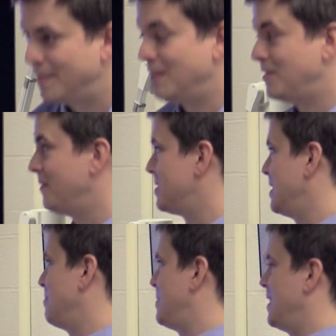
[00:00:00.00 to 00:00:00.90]
and they've done the
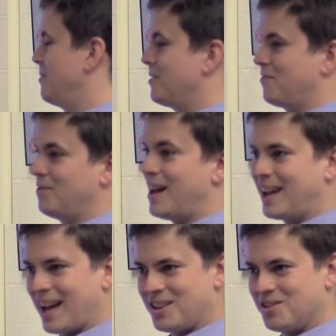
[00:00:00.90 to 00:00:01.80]
same thing with
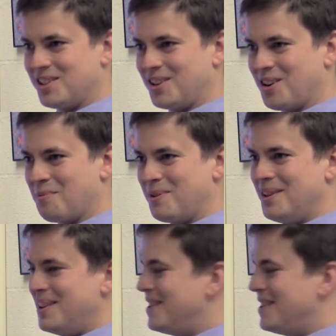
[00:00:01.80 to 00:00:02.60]
flycatchers in Europe.